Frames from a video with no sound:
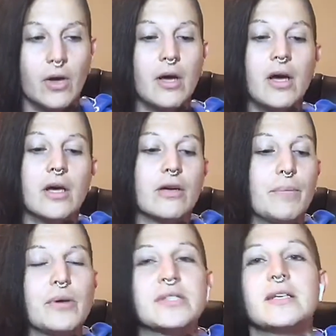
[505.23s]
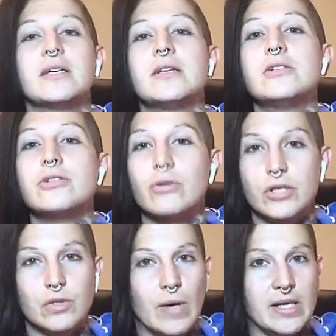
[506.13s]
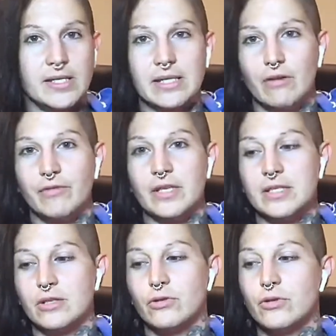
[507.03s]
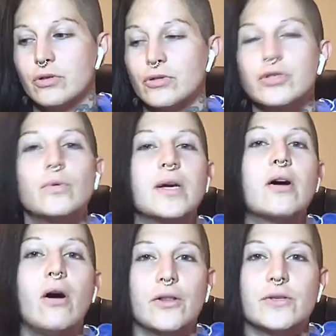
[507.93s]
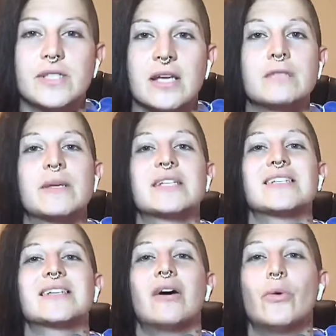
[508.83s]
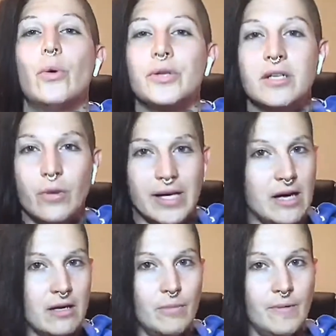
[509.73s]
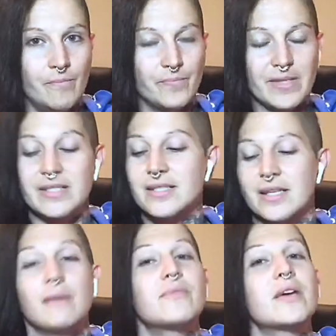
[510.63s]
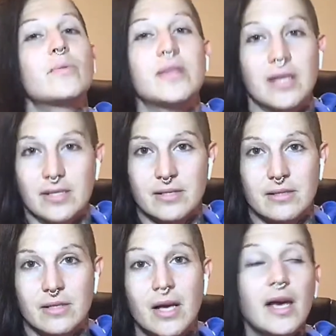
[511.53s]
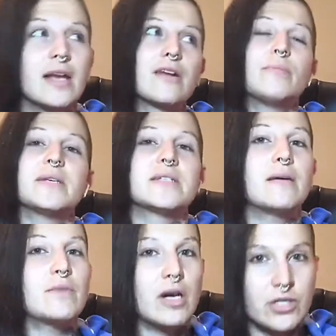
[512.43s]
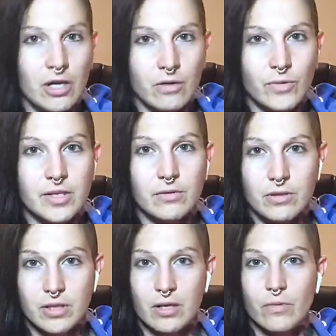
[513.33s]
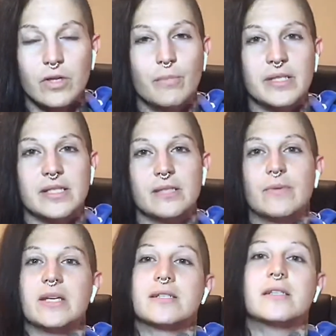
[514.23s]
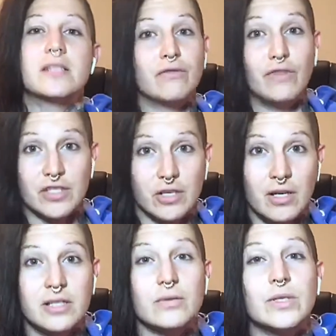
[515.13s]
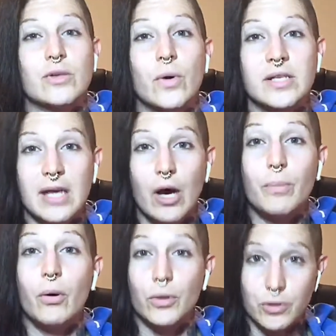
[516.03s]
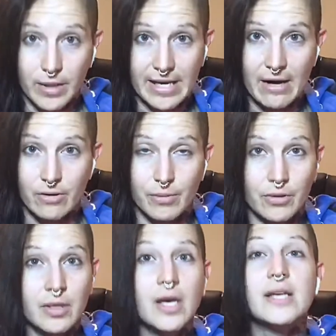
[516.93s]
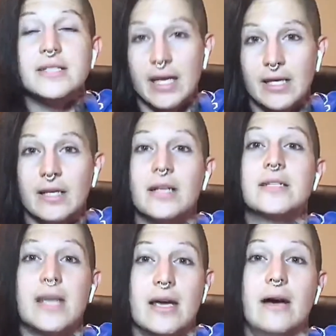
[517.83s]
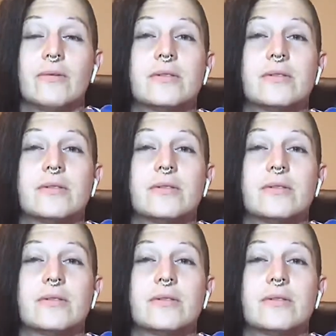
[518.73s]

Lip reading: You're posting in your sweaty selfies. You're doing all those things because it's holding you accountable. It's the same thing with this. And it'll be the same gosh darn thing with your business, because this vision is what's going to help hold you accountable day in and day out.